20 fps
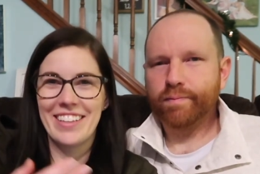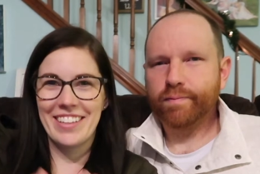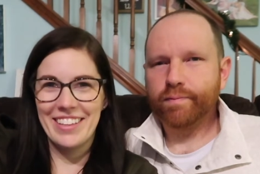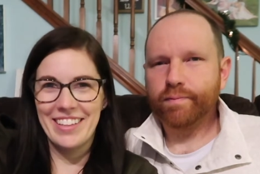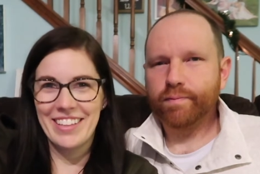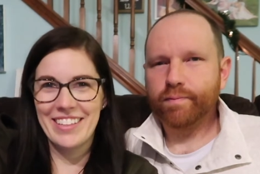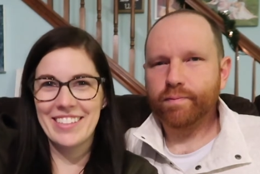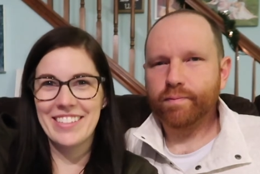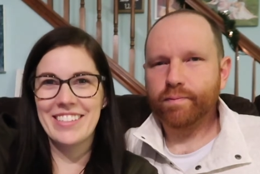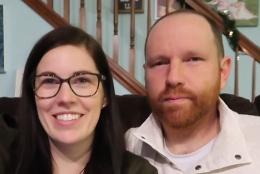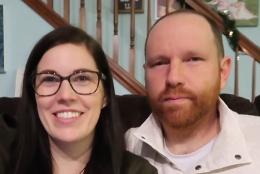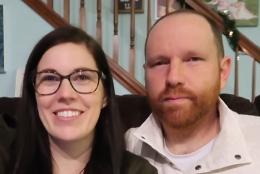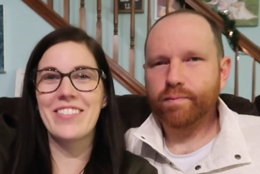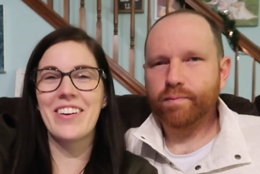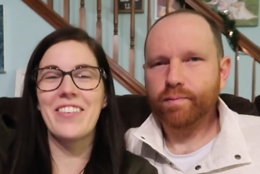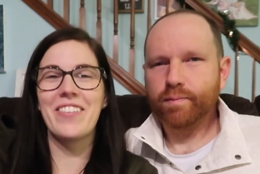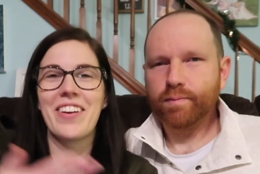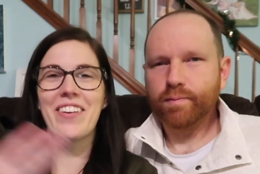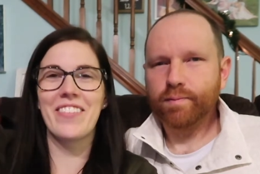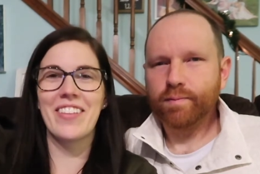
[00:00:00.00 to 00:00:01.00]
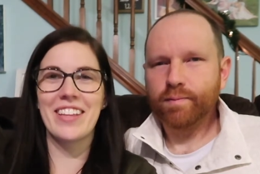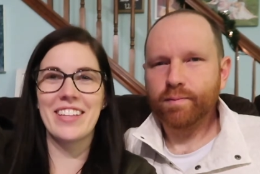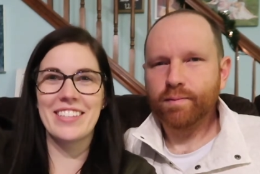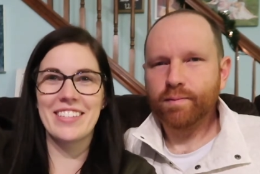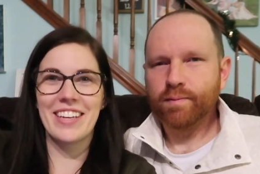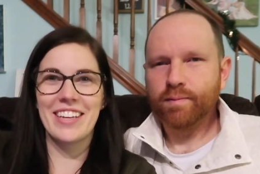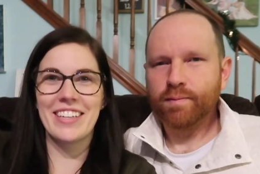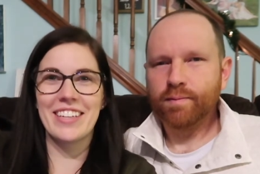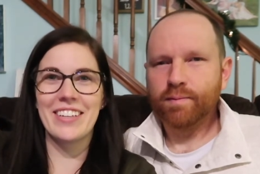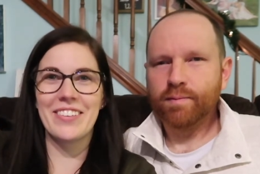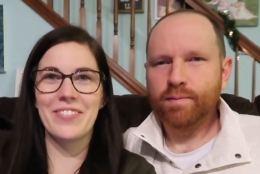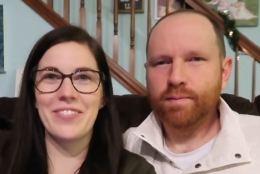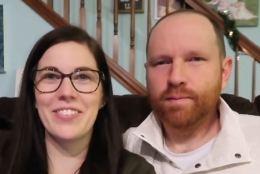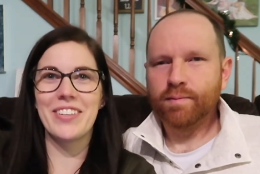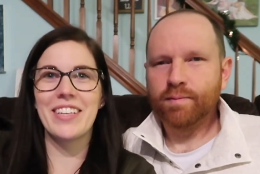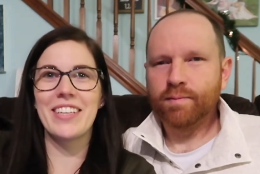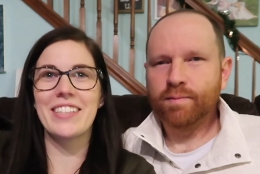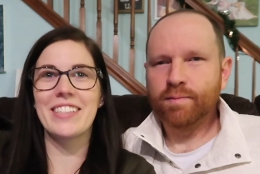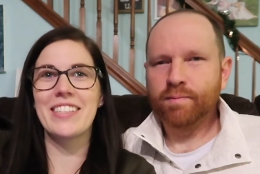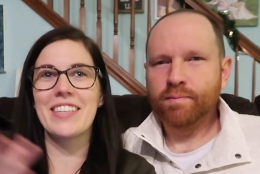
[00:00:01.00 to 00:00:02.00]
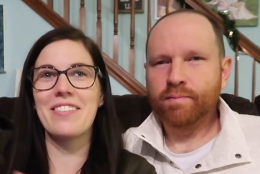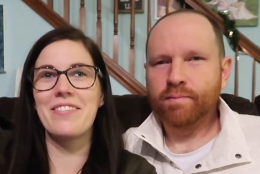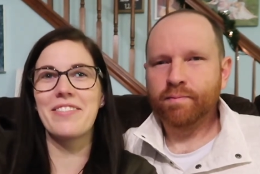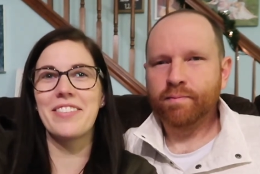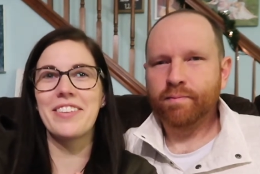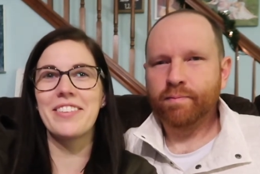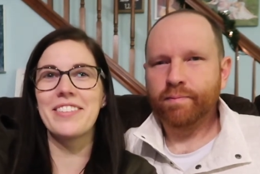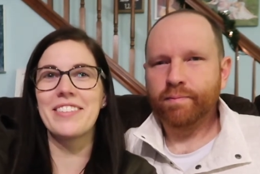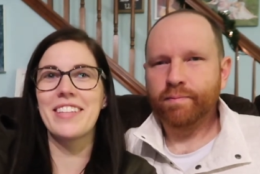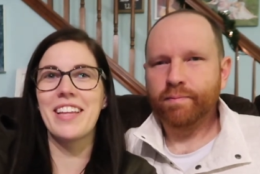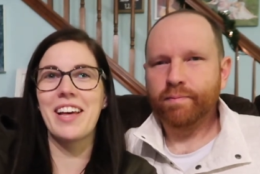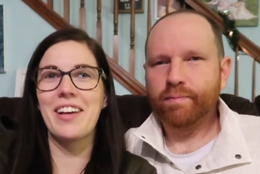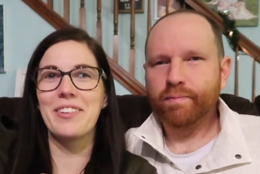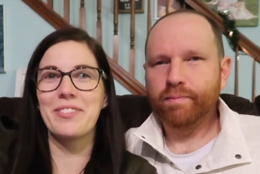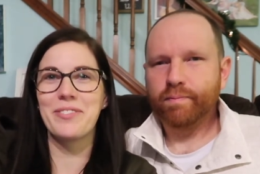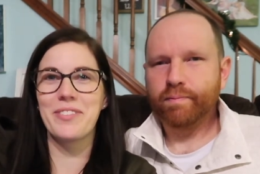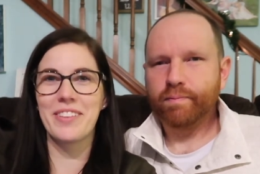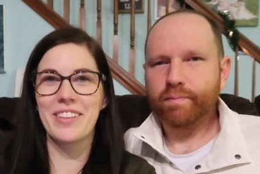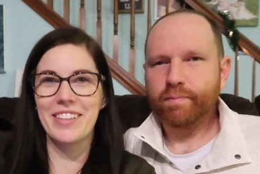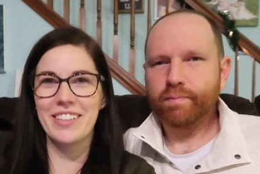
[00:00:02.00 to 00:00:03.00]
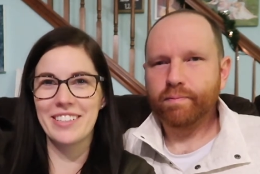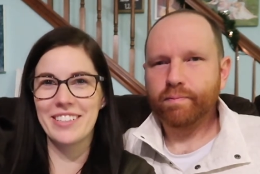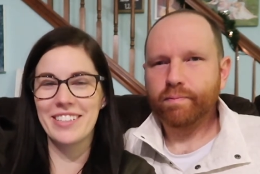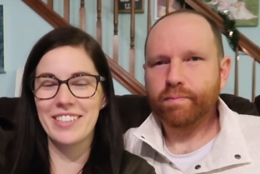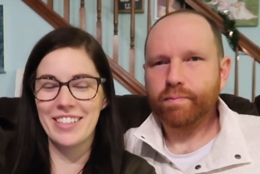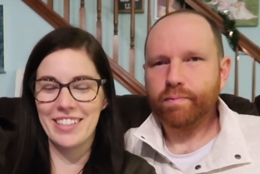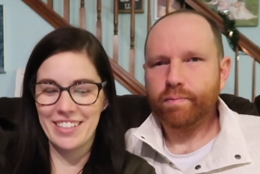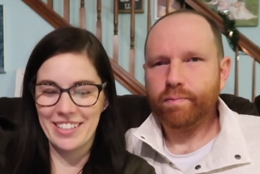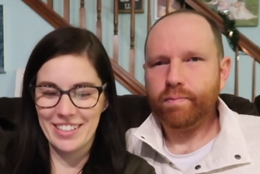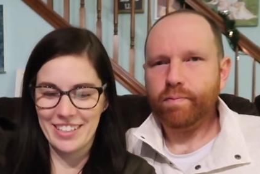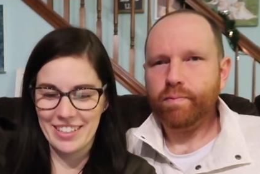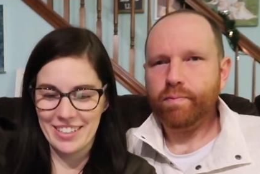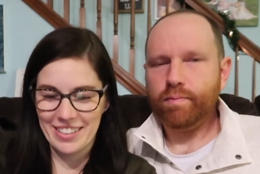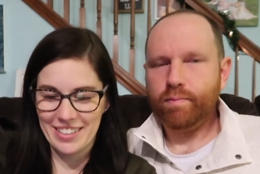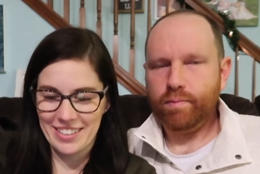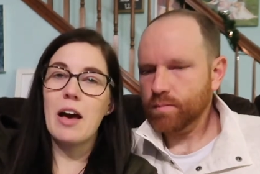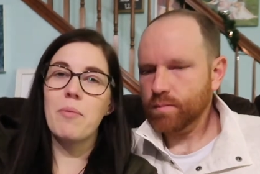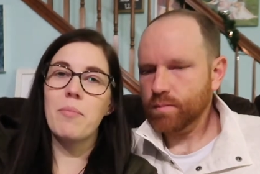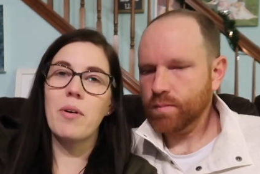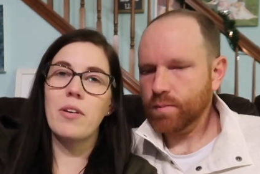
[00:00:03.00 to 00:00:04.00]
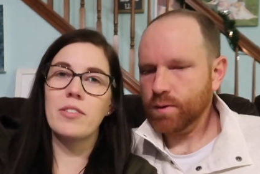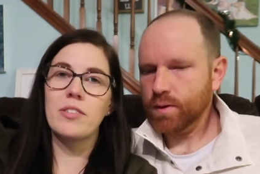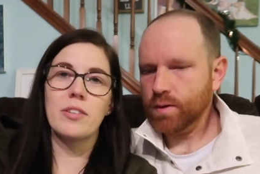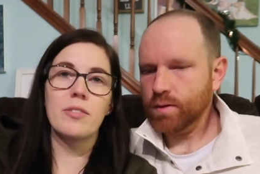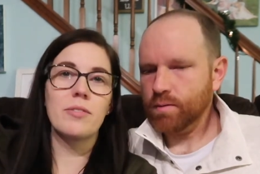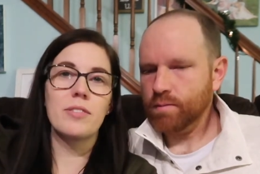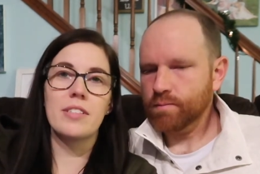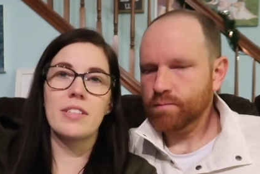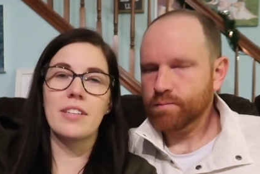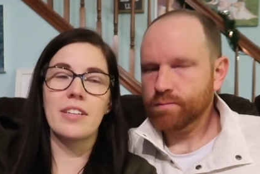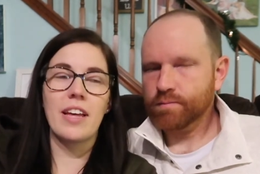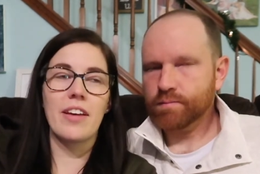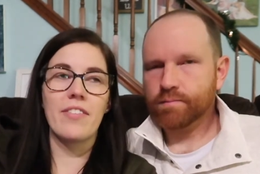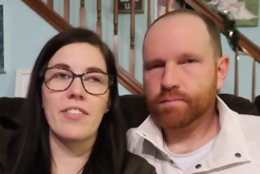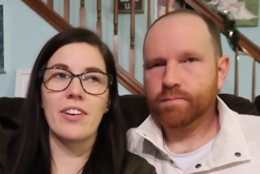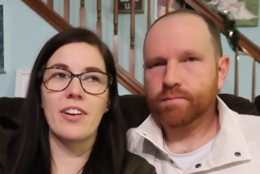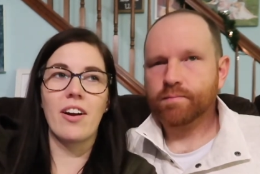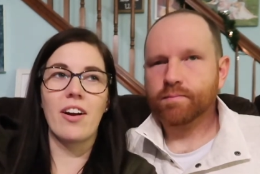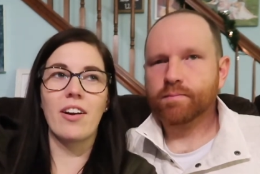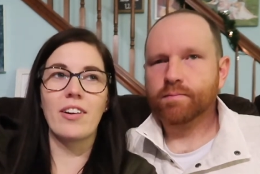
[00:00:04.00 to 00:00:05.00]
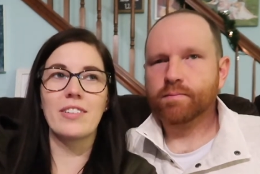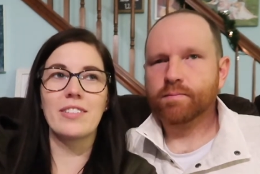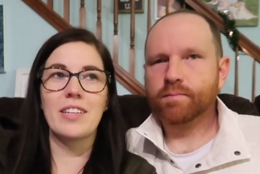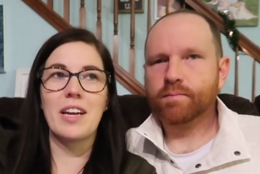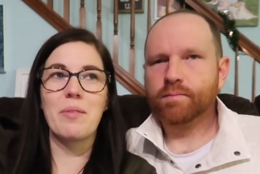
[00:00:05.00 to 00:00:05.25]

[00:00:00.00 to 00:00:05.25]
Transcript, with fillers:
Speaker 1: This is why we have that sign up because he fills the house with the shenanigan. I'm also still having a hard